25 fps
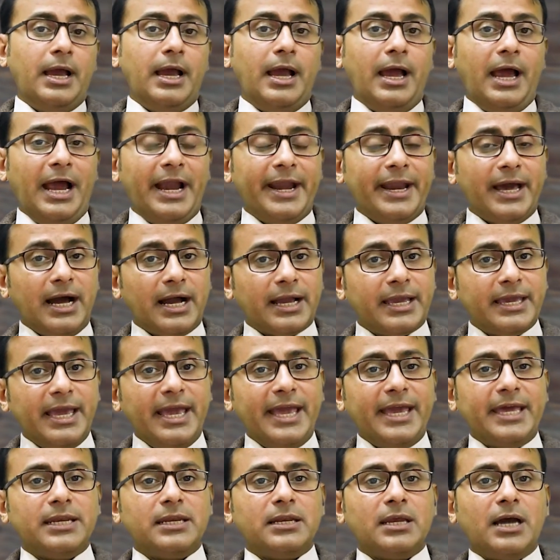And
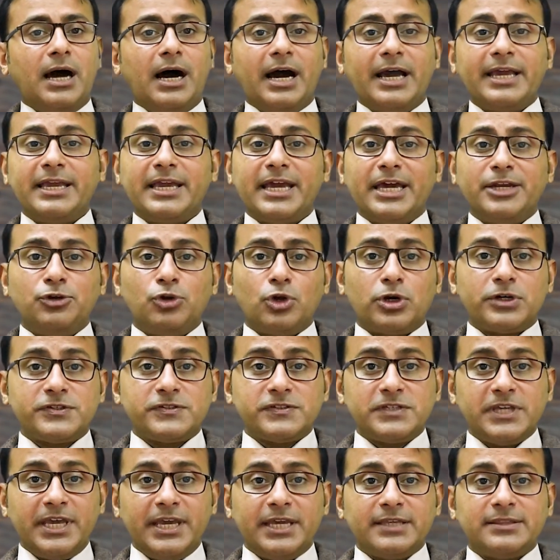again, I cannot
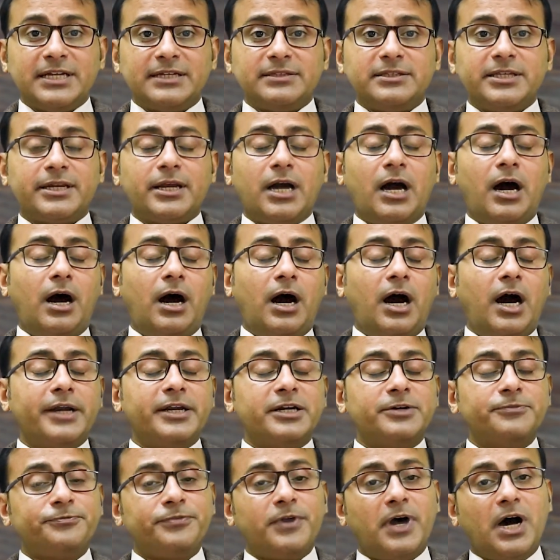say that there are hard
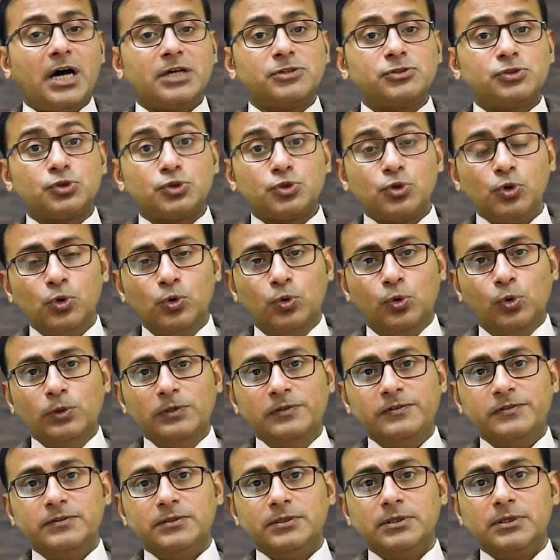and fast
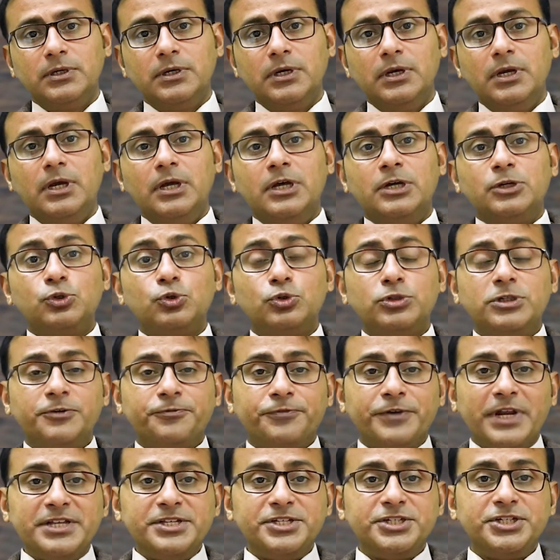rules to
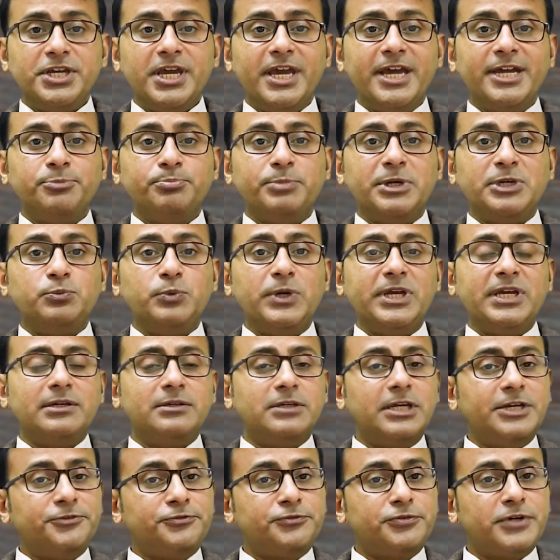differentiate between
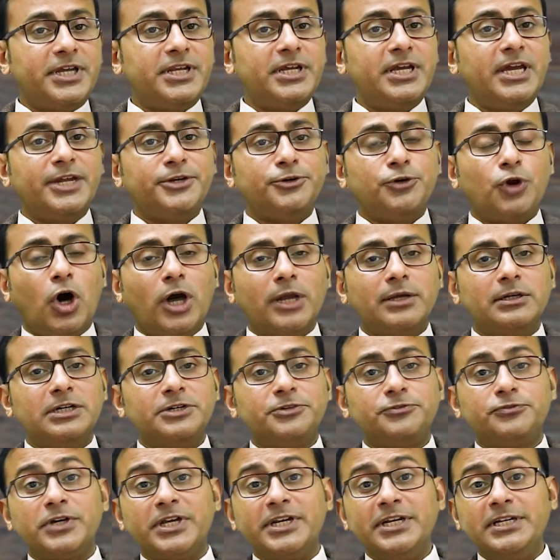literary and
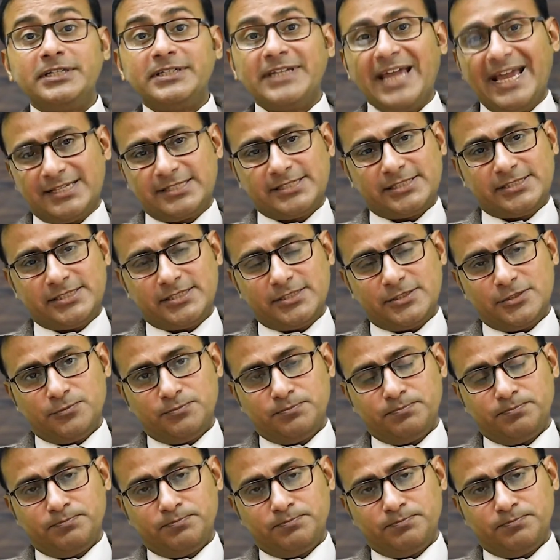non-literary texts.